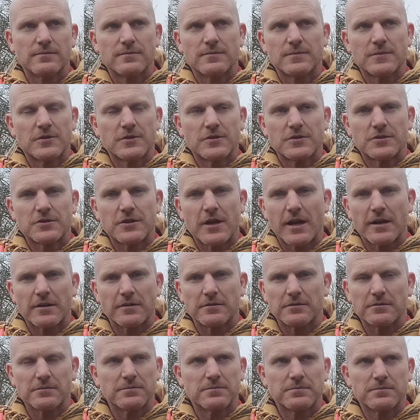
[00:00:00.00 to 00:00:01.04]

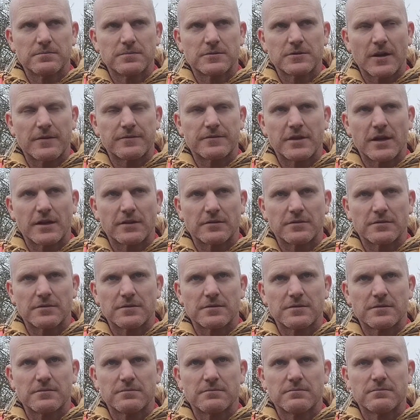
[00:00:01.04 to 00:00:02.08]
soft
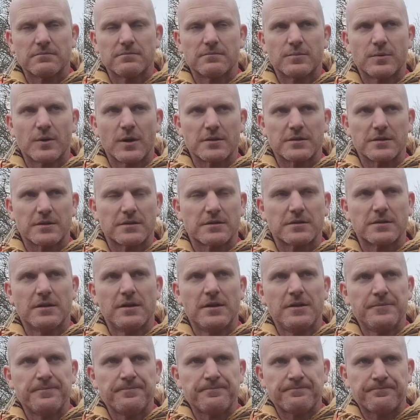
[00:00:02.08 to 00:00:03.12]
shackles prusiks.
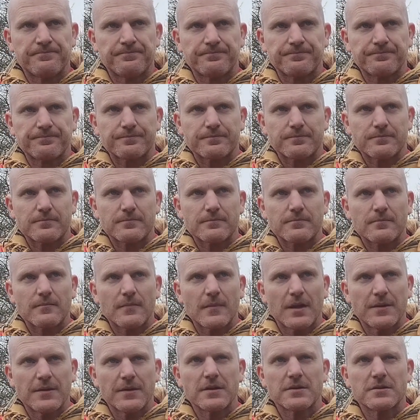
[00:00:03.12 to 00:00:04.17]

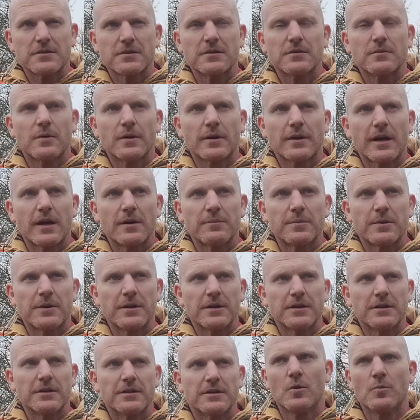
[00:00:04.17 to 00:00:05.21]
I think it's gonna work out
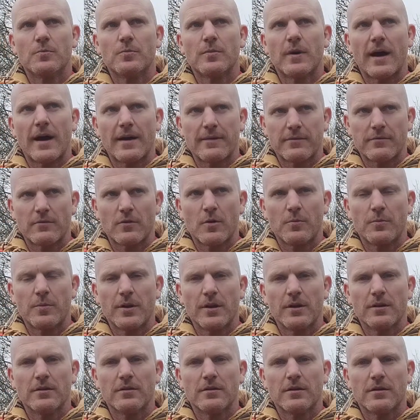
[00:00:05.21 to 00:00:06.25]
pretty good. I have the rope
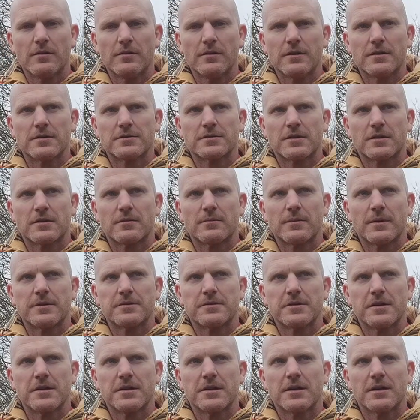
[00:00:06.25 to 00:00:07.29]
rail already installed on my
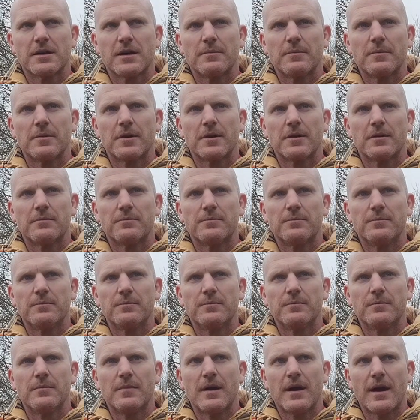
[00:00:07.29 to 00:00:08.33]
truck. I'm gonna
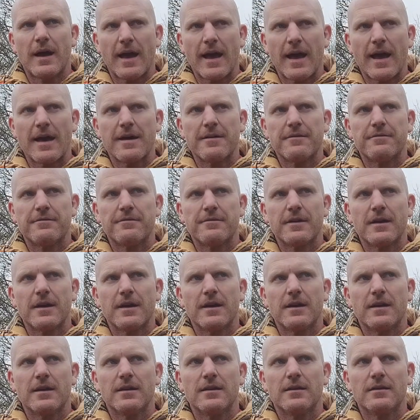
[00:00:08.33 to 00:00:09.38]
have
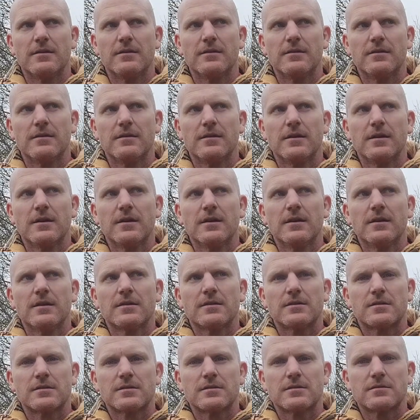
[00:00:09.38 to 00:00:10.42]

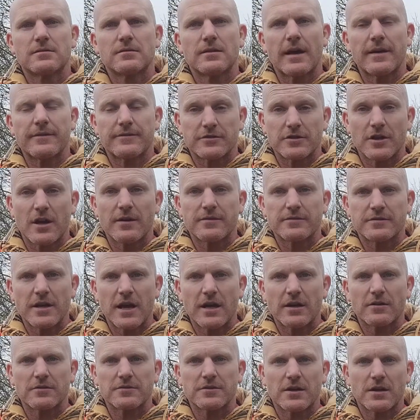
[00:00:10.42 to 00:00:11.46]
soft
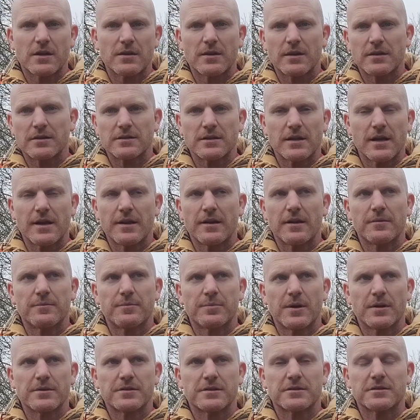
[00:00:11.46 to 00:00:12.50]
shackles on it that slide on
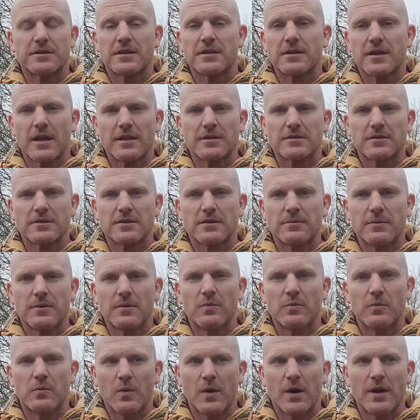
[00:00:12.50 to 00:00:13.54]
prusiks, and that's gonna be
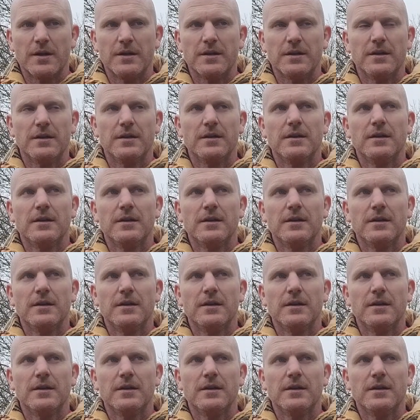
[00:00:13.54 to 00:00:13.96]
one